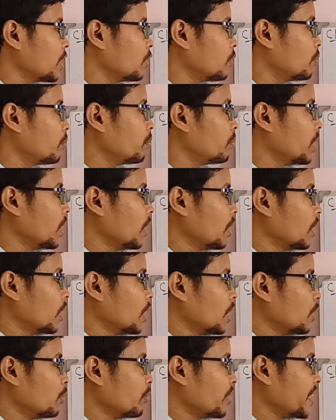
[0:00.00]
a
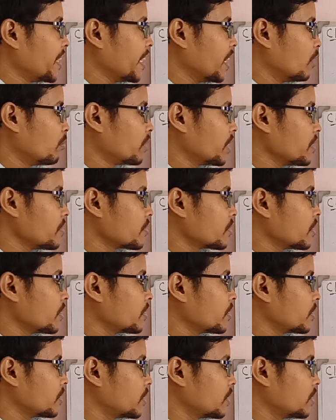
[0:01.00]
medium
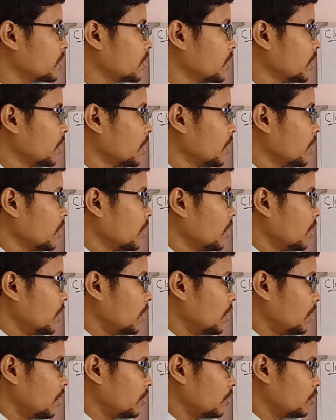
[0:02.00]
concentrated,
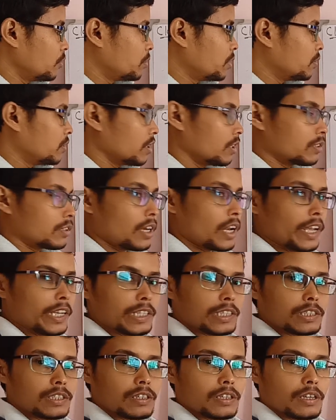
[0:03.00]
just
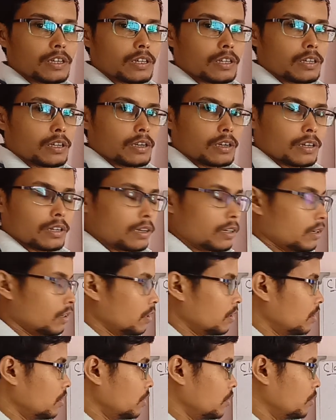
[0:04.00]
like
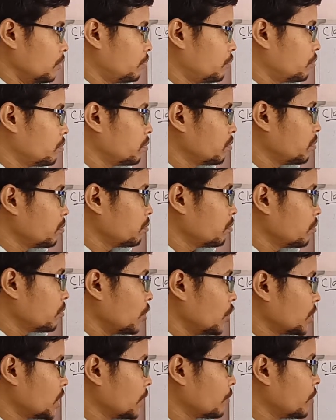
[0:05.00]
40%,
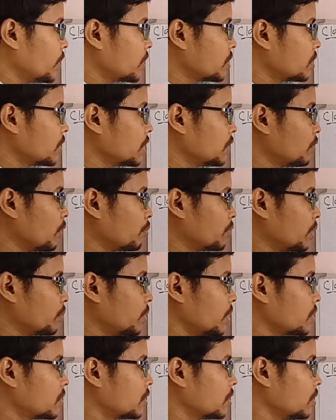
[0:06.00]

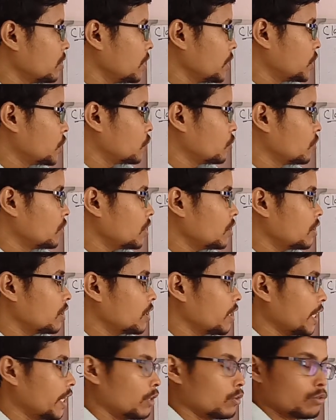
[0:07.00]
50% HNO3,
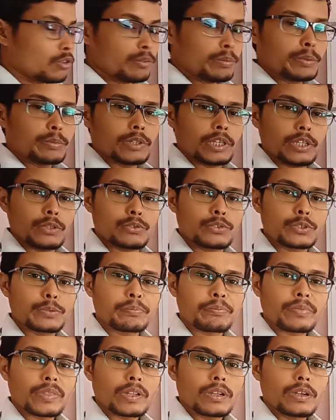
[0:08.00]
then NO will be produced.